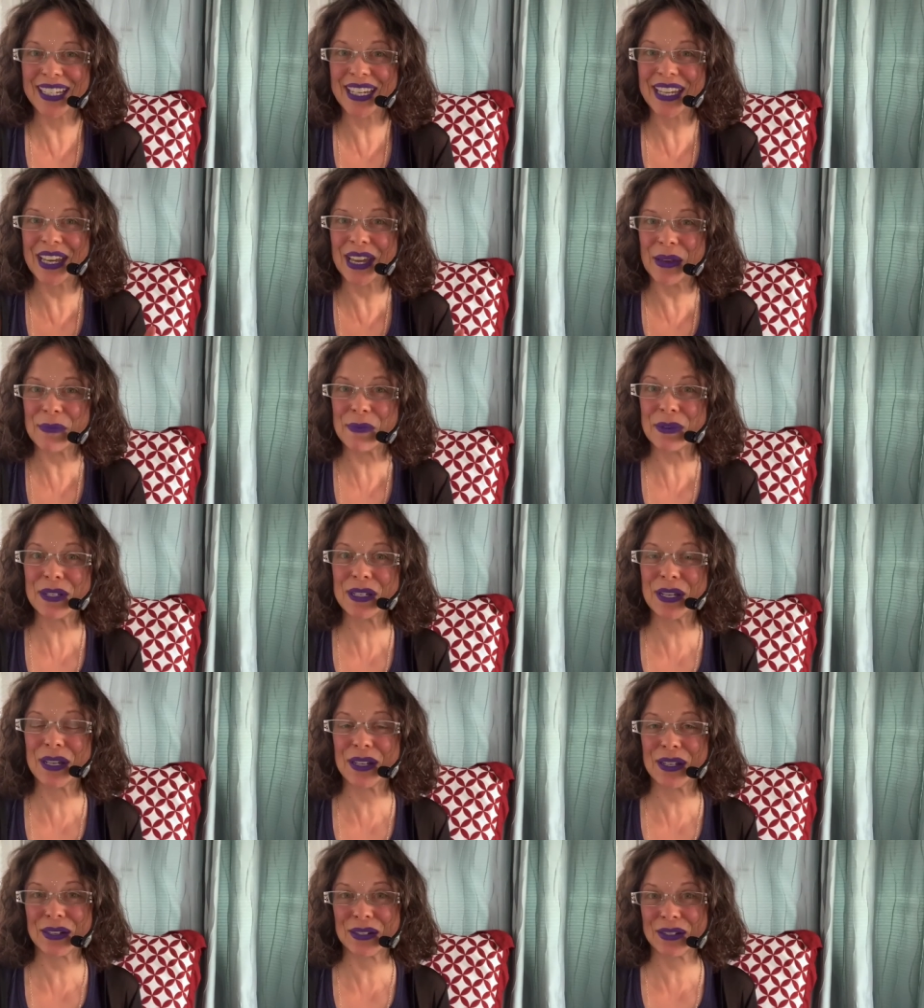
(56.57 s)
keep it
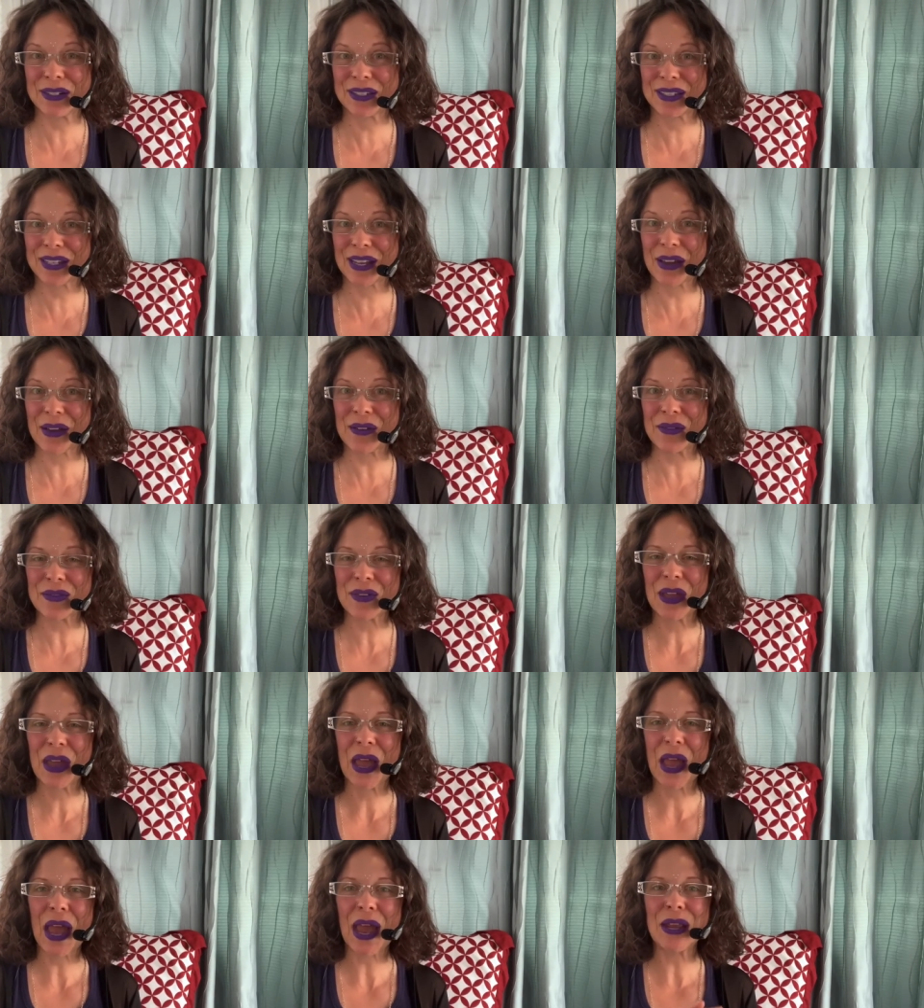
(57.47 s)
to yourself
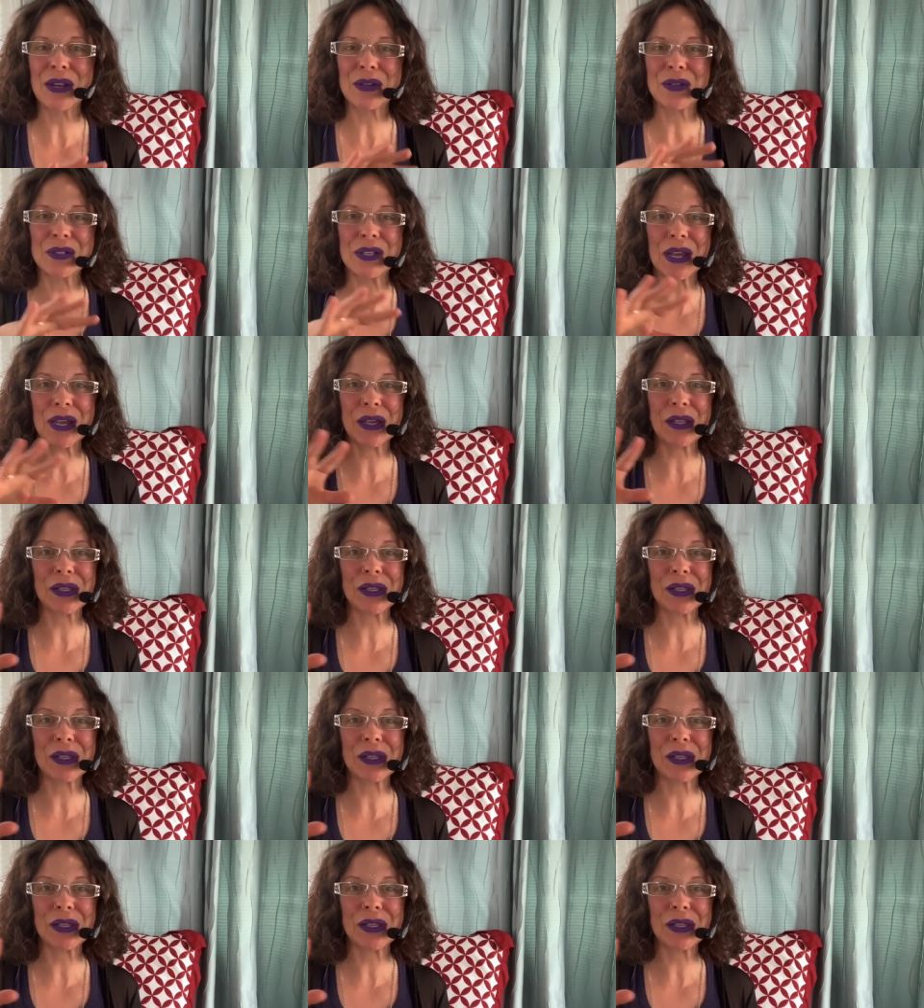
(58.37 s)
and you take